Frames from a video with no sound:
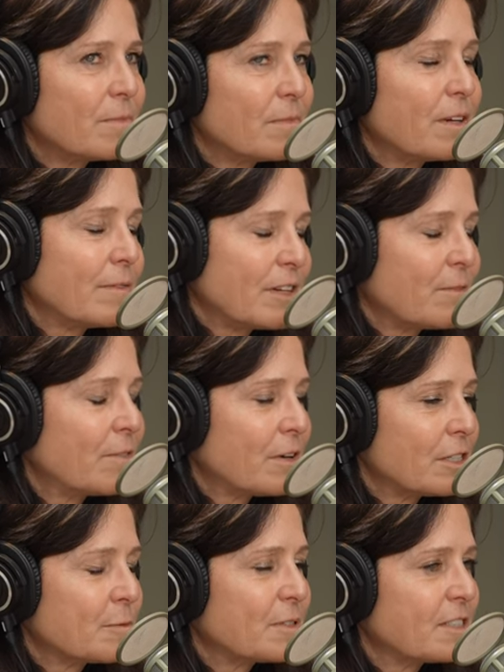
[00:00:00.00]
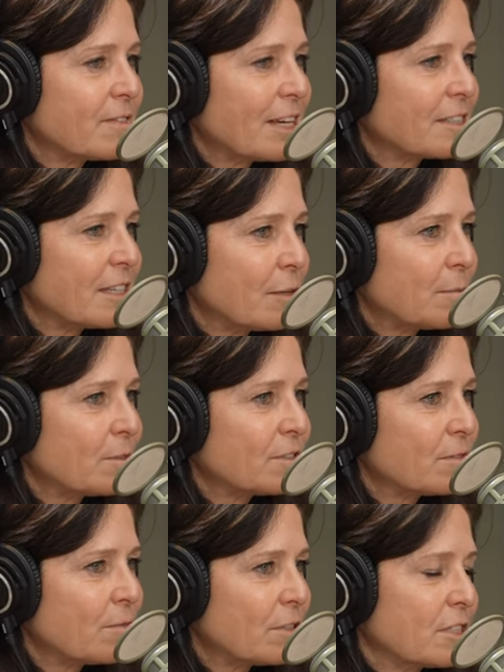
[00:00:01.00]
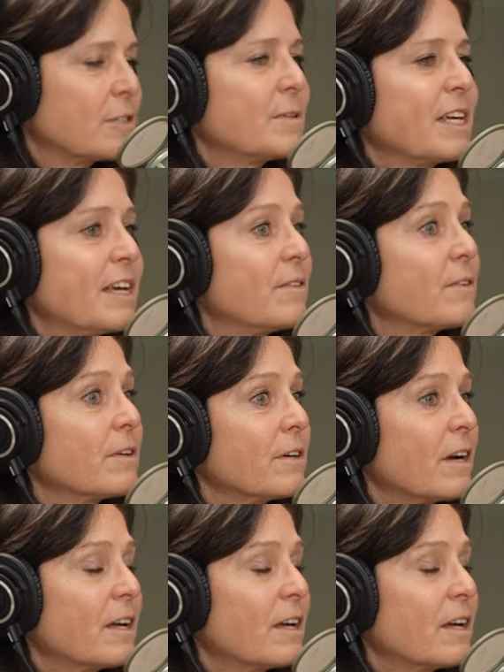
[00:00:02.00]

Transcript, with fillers: you have to have very specific examples of what's the behavior